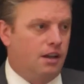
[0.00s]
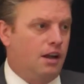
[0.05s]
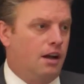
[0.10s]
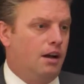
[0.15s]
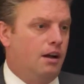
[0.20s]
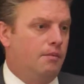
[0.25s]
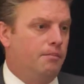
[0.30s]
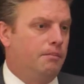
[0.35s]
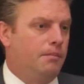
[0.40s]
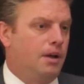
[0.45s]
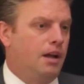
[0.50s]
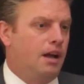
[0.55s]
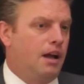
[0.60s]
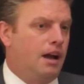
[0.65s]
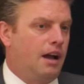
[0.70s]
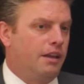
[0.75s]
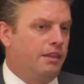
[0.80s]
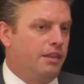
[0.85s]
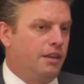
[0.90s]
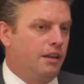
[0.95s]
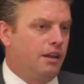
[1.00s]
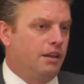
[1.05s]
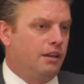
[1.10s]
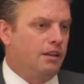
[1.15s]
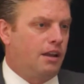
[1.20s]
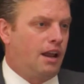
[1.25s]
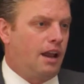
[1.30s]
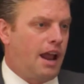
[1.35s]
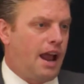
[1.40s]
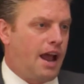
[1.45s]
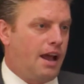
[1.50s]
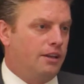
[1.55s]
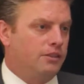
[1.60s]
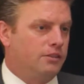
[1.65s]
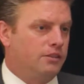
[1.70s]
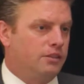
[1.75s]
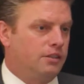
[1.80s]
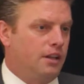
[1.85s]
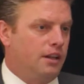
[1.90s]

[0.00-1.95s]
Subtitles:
I think it has,